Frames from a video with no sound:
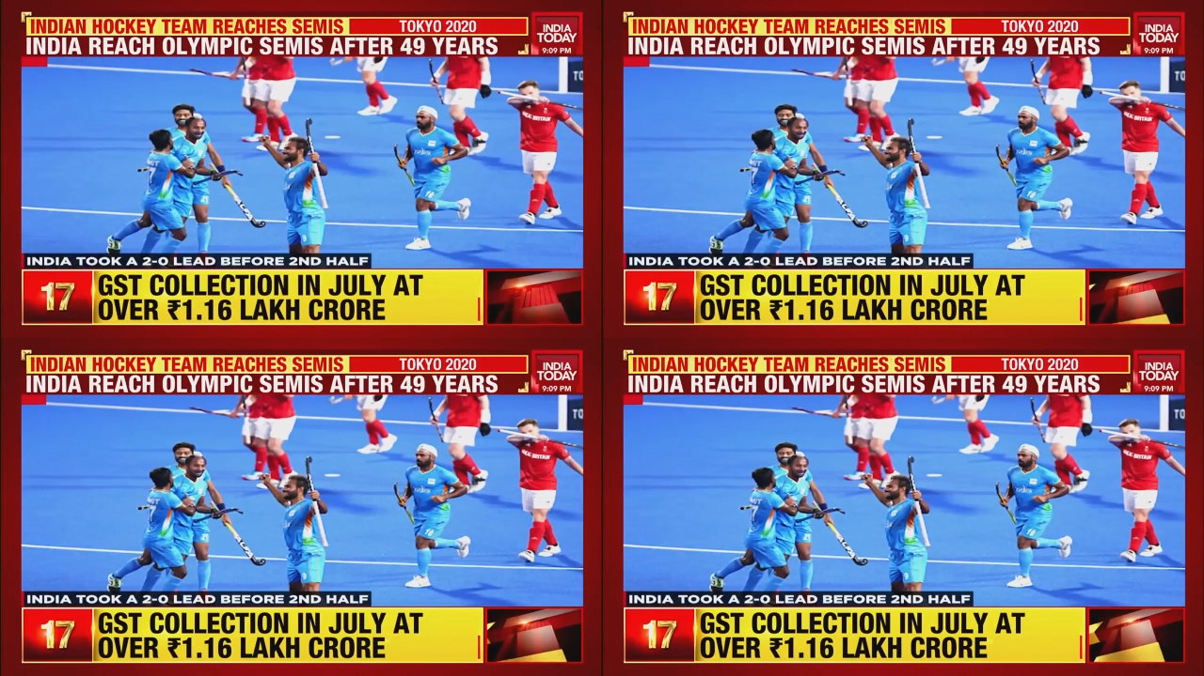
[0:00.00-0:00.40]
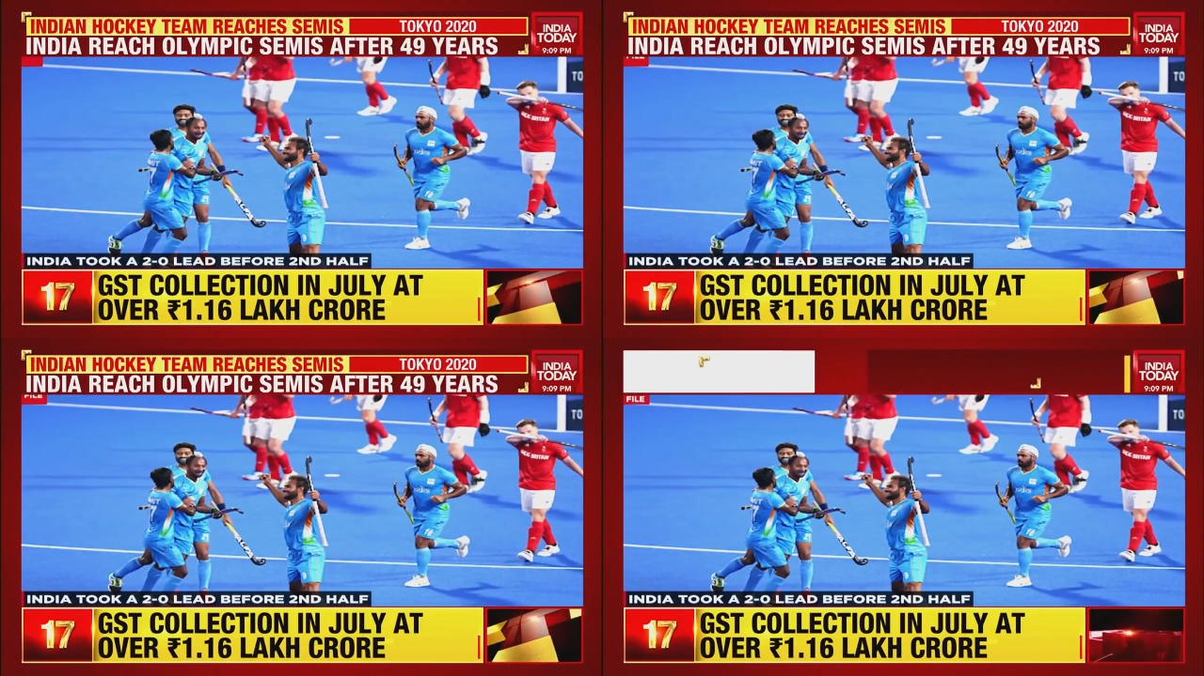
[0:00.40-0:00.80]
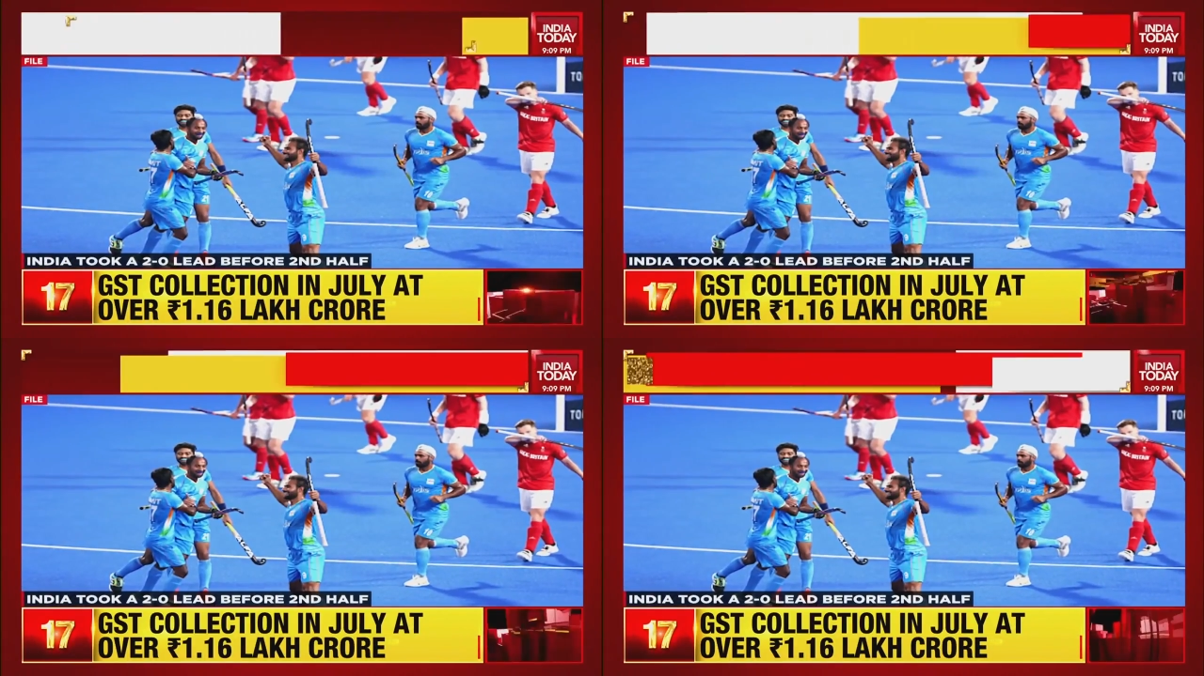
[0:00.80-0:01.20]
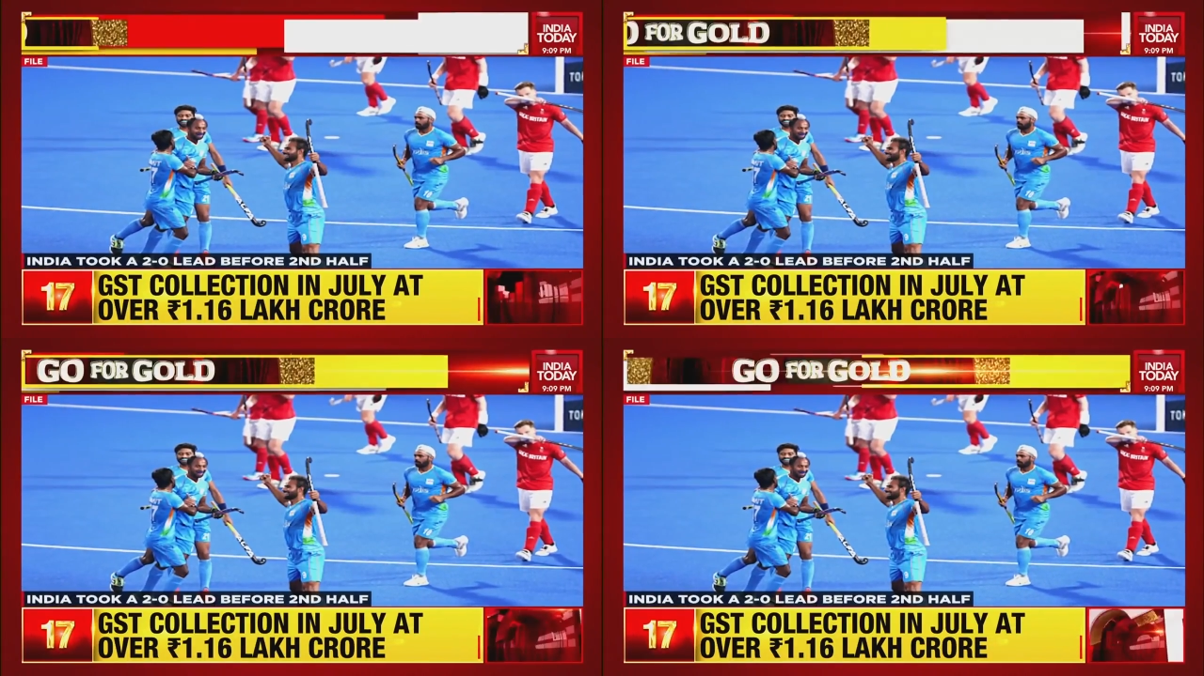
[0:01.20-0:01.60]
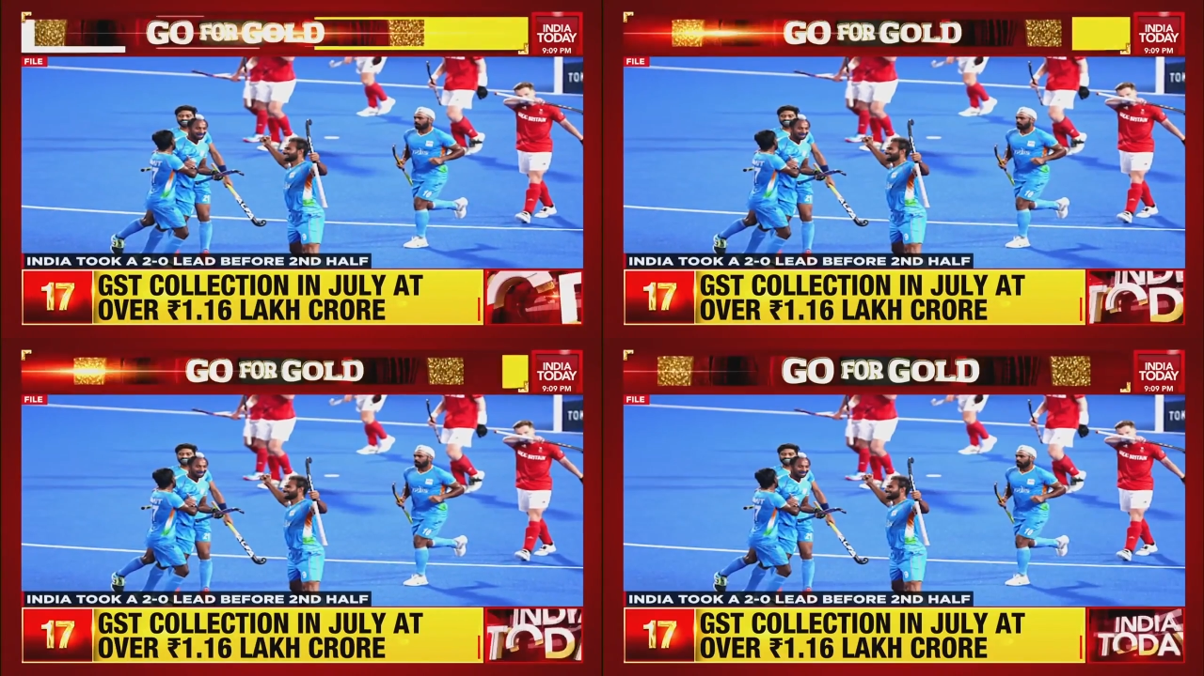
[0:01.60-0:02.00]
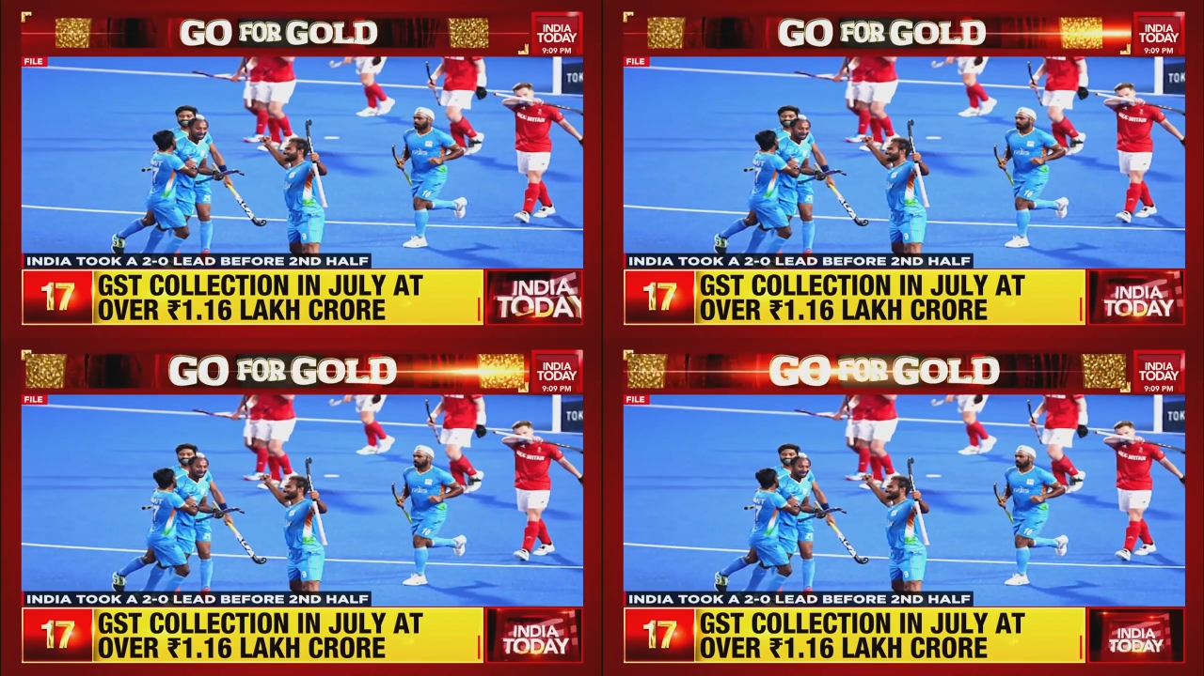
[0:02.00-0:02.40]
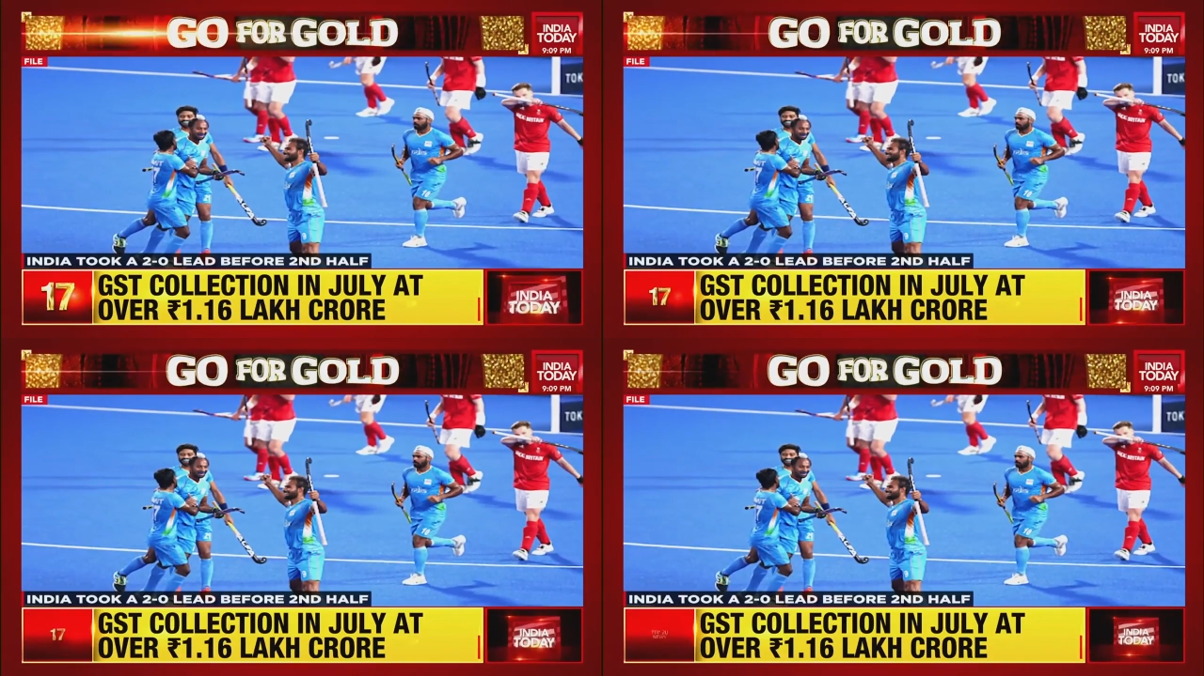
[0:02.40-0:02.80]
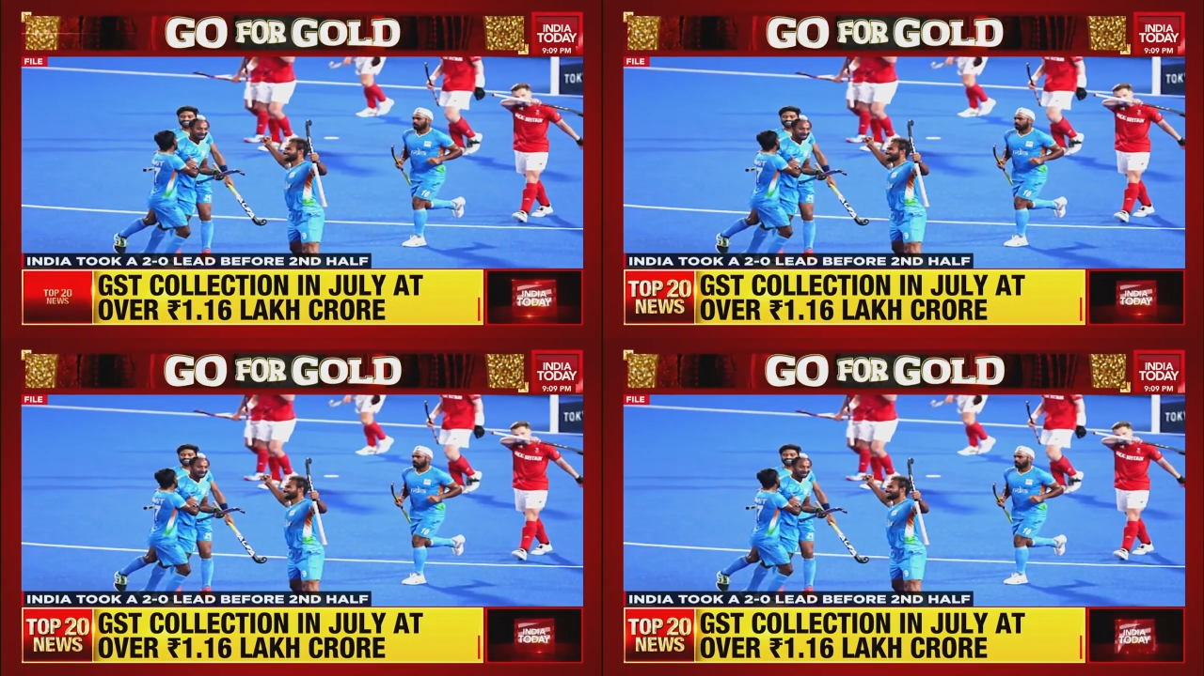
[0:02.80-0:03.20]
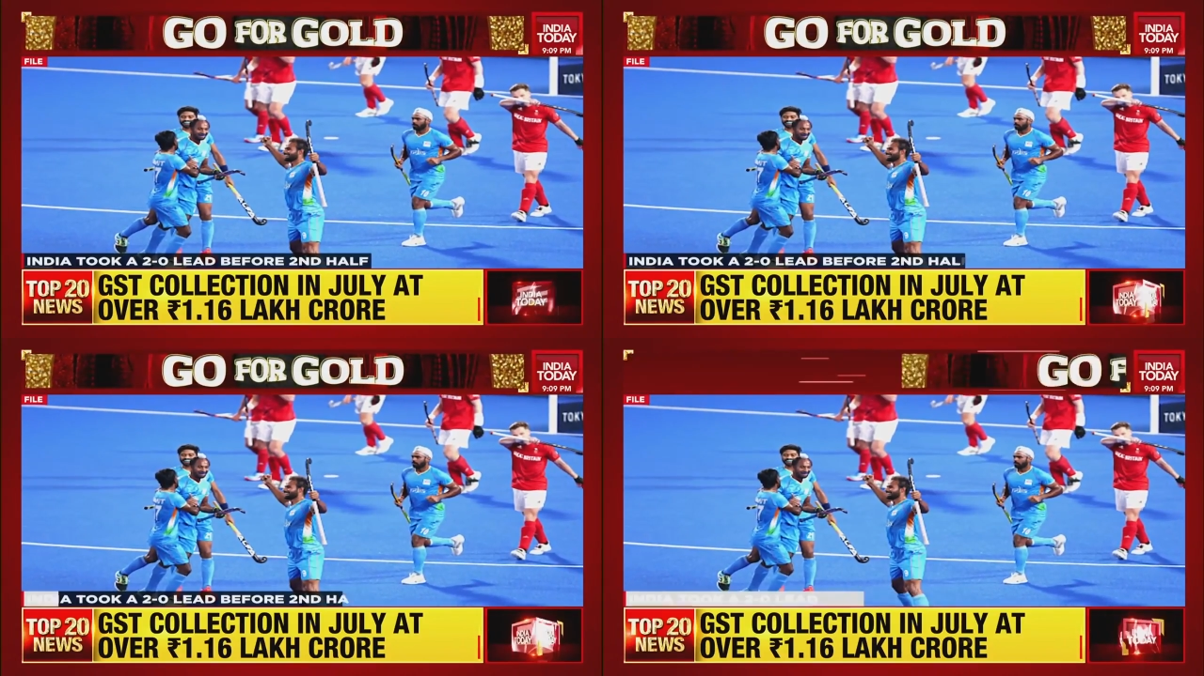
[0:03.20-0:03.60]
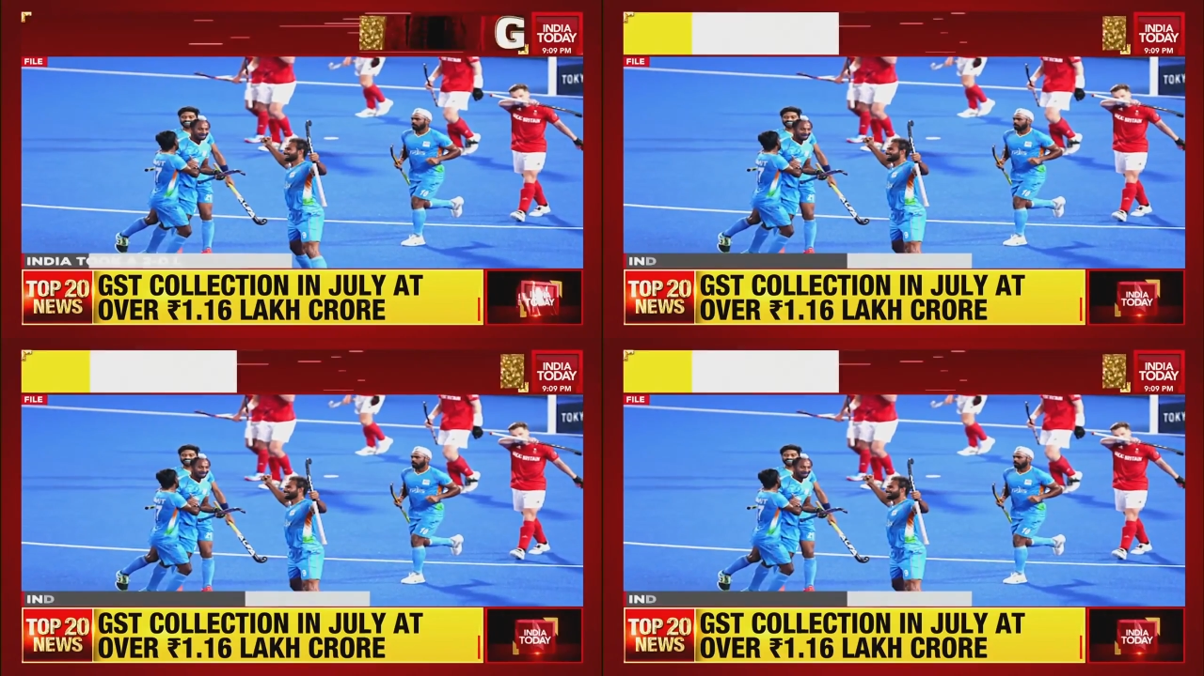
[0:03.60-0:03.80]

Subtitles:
(no speaker visible)